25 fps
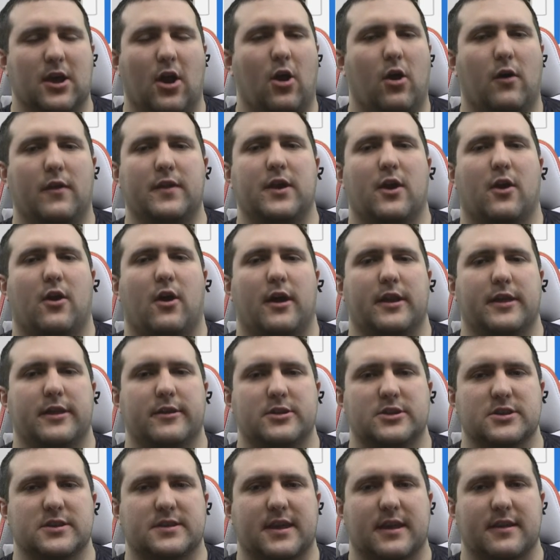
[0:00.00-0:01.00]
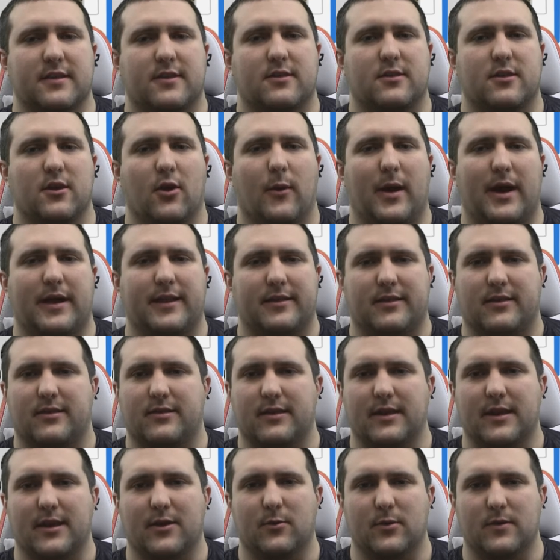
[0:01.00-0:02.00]
all the audio just gets so out of
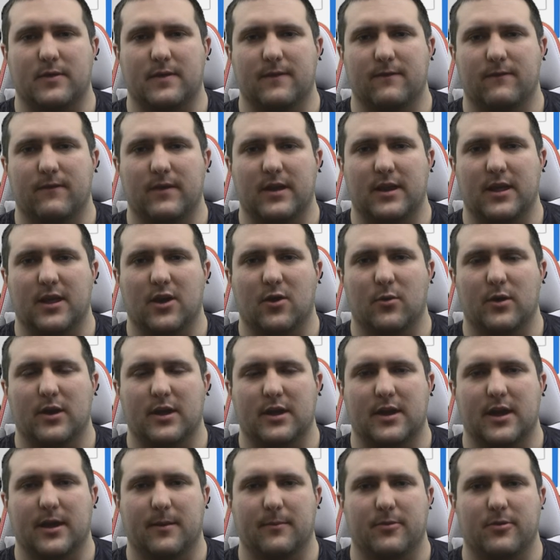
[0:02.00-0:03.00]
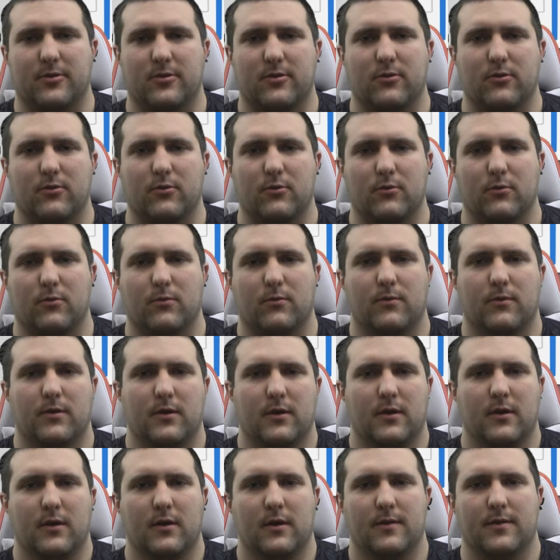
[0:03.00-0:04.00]
sync with the video when it comes to
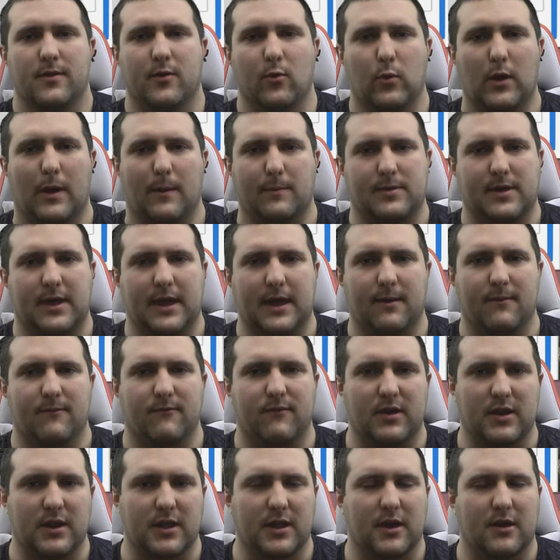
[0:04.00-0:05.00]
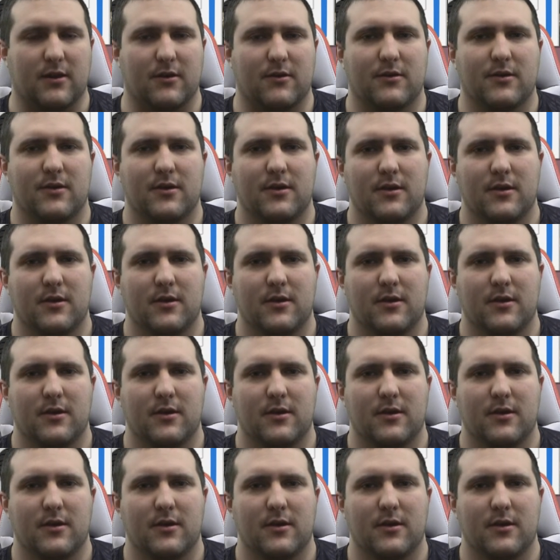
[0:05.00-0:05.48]
the webcam video.